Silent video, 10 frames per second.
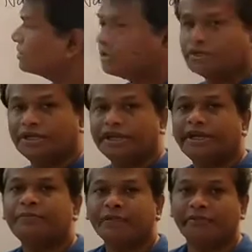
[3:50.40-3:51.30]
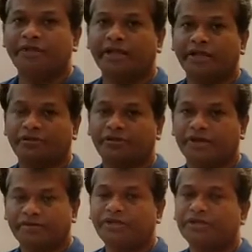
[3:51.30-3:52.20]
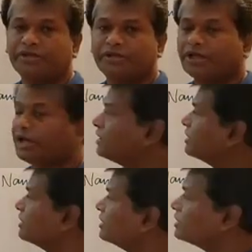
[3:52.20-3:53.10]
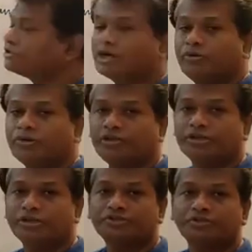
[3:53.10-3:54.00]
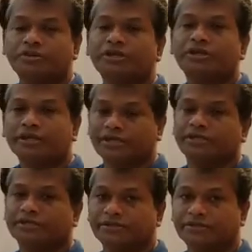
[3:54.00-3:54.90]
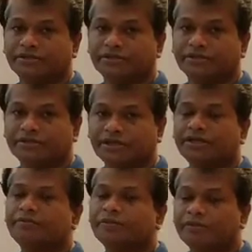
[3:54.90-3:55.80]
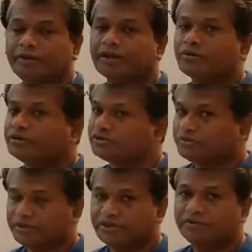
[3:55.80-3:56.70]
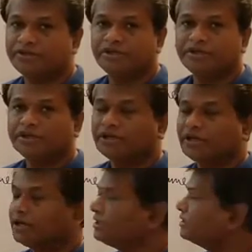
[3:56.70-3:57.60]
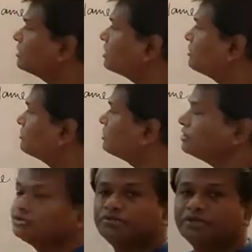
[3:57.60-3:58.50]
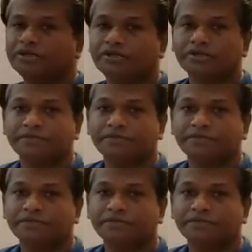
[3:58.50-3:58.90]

trade payable account debit and returns outward is to be credited. Trade payable account is to be debited and return outward is to be credited.